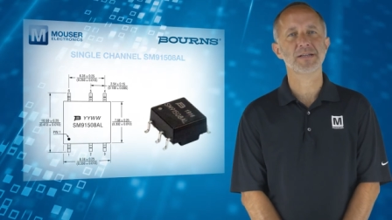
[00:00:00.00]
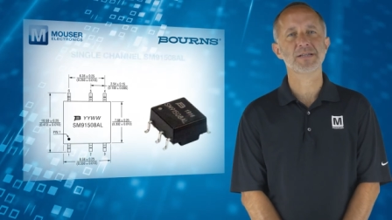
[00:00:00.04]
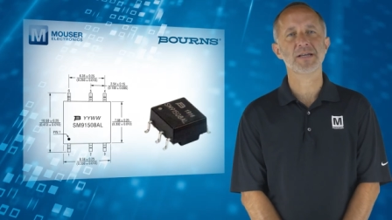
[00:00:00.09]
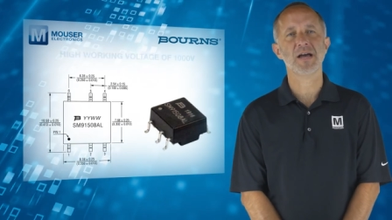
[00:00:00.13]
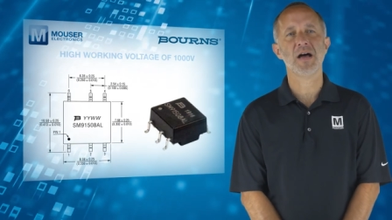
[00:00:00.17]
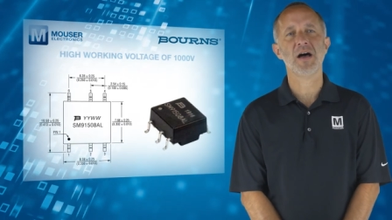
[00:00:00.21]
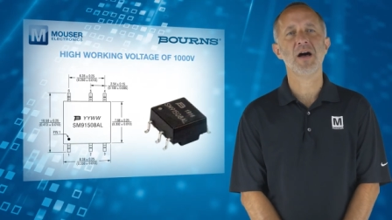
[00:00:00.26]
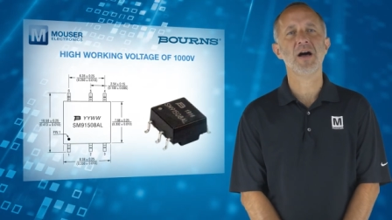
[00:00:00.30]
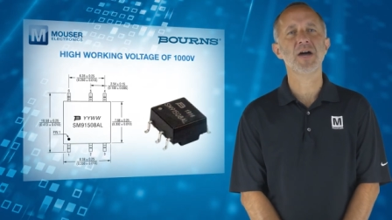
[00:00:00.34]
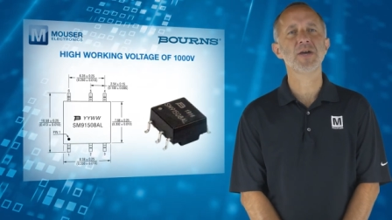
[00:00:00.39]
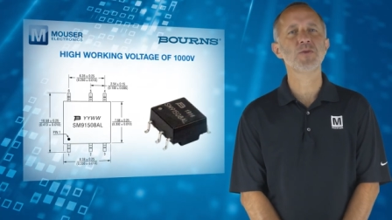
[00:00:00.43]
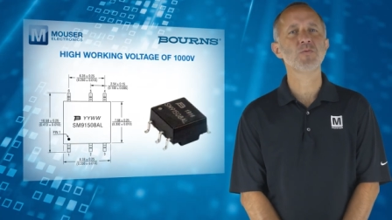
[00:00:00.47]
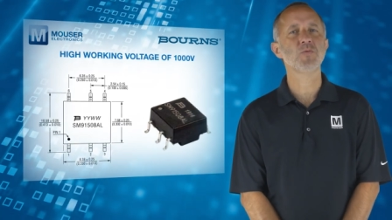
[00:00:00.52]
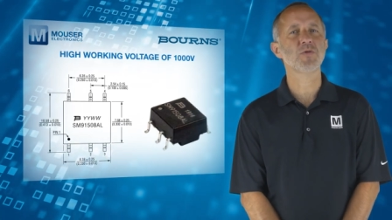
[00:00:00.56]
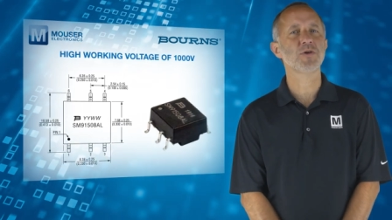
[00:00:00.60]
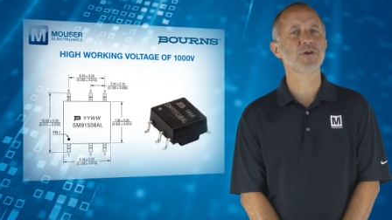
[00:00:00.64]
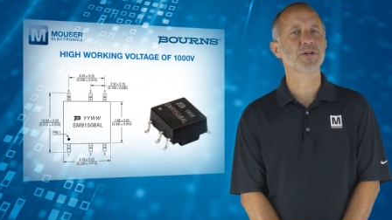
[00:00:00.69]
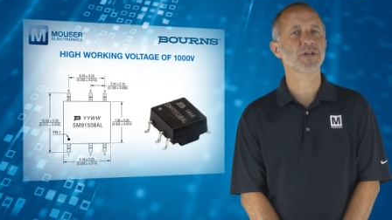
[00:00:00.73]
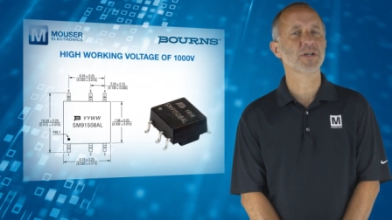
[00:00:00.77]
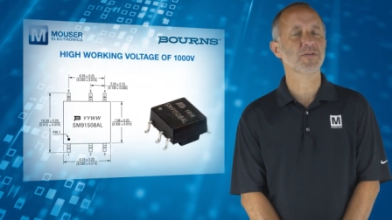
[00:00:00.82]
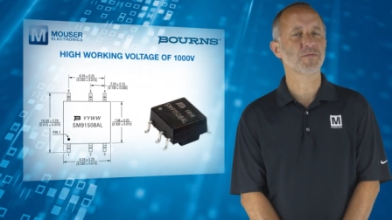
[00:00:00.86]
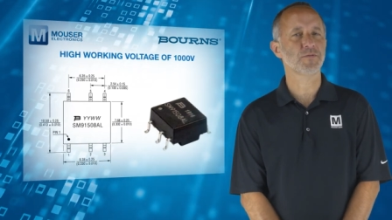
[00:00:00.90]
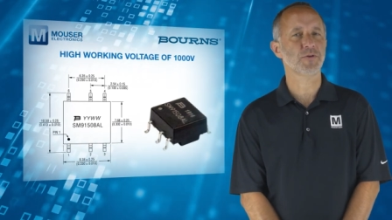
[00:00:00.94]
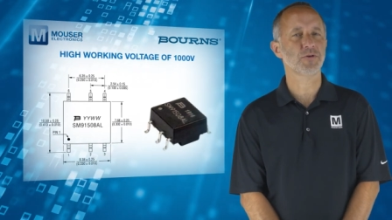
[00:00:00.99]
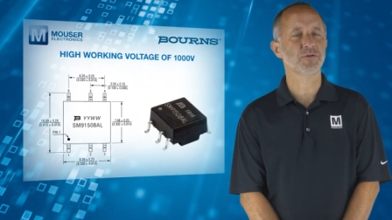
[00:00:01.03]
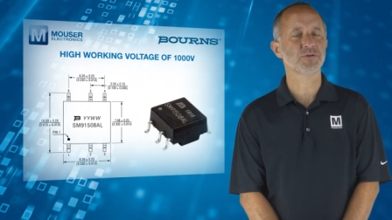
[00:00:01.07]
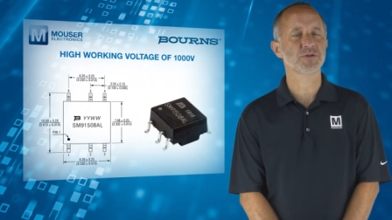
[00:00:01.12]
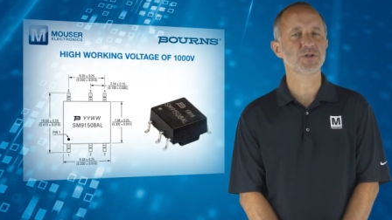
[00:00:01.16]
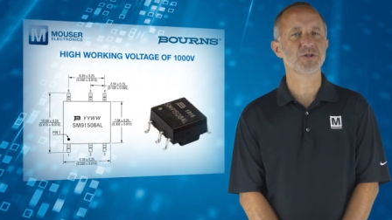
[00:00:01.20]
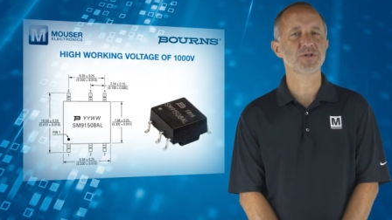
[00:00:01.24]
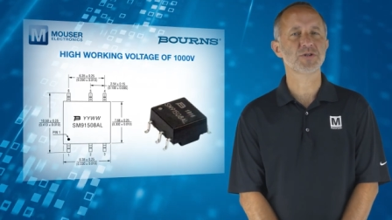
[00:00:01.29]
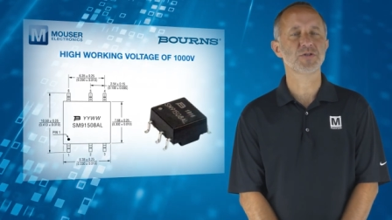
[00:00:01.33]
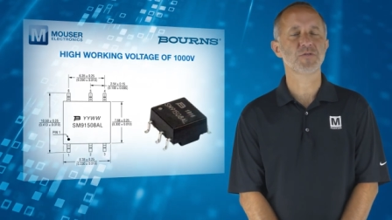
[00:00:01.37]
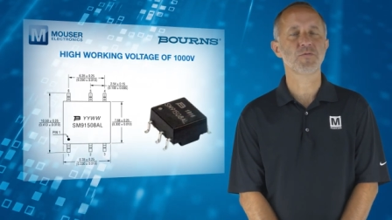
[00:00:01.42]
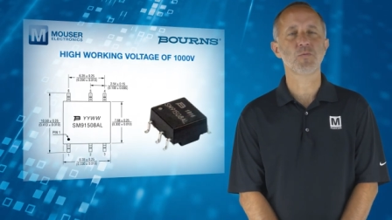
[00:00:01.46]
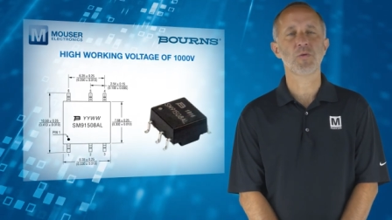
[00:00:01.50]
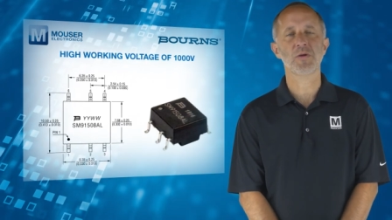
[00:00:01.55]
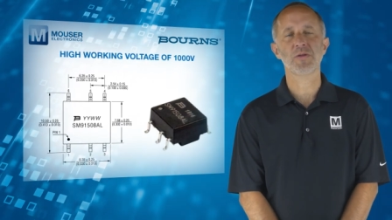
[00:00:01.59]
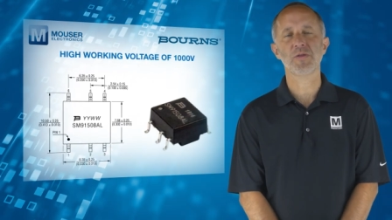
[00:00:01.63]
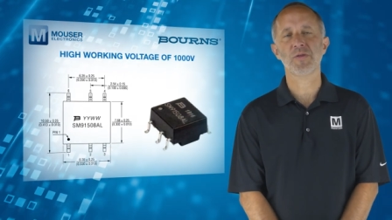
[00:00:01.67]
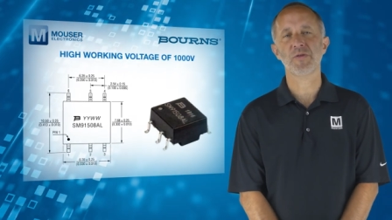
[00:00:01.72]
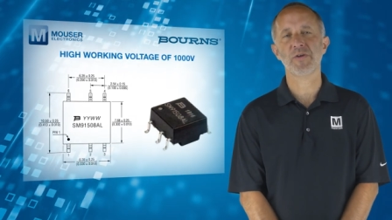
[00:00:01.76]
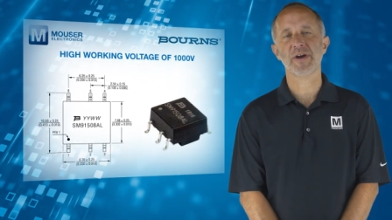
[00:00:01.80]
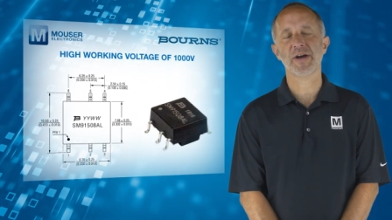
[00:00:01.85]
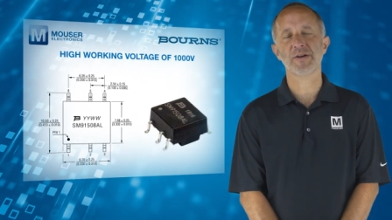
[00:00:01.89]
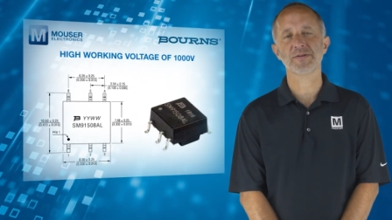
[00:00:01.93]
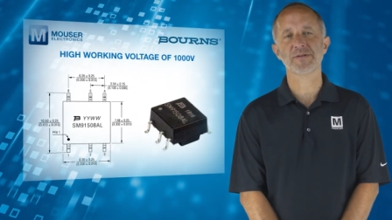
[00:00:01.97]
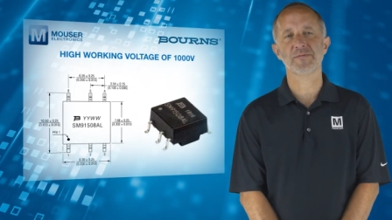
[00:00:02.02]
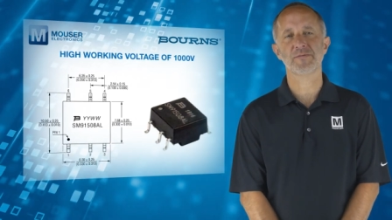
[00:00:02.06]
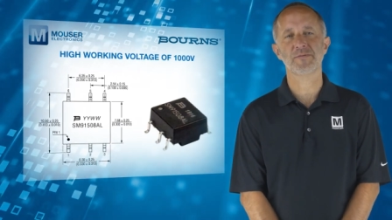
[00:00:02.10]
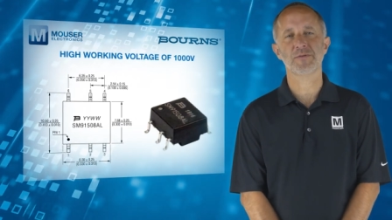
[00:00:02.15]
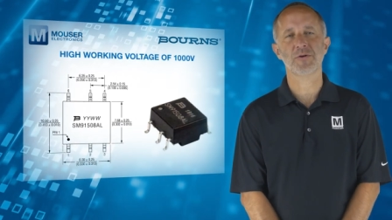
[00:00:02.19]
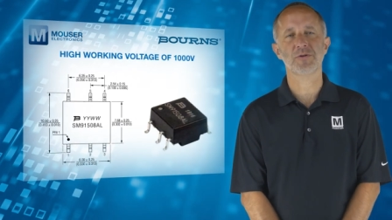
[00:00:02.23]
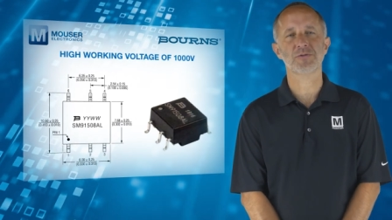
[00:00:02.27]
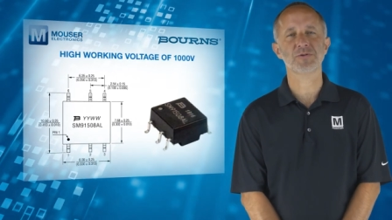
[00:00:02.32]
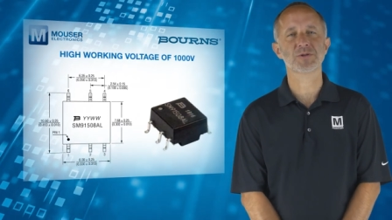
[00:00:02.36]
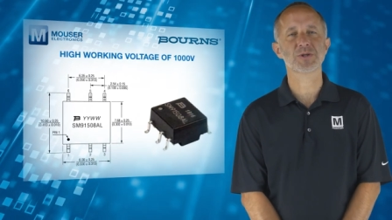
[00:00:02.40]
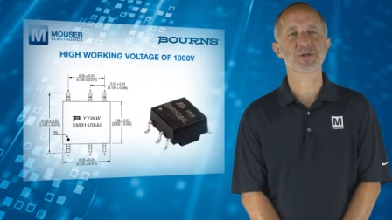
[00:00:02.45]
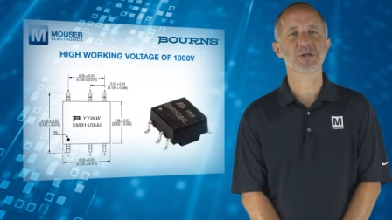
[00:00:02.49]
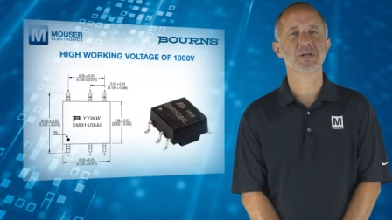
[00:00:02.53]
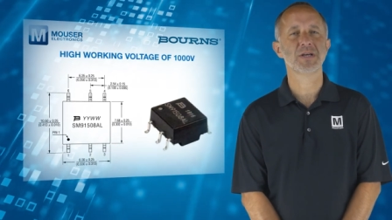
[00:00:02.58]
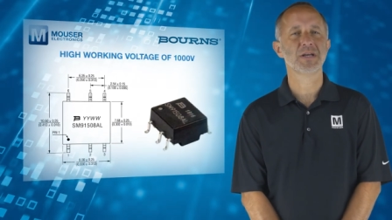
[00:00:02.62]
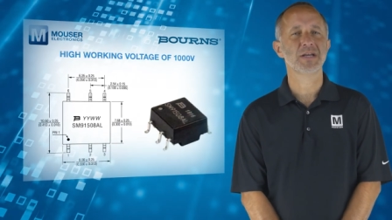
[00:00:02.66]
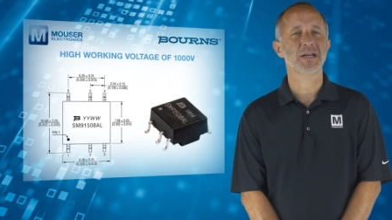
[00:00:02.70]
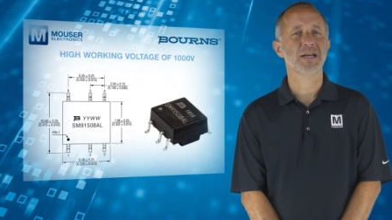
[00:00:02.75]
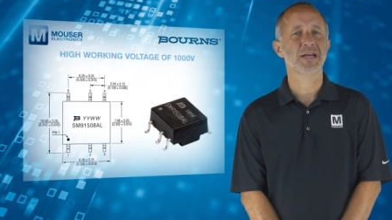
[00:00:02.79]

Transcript: has a high working voltage of 1000 volts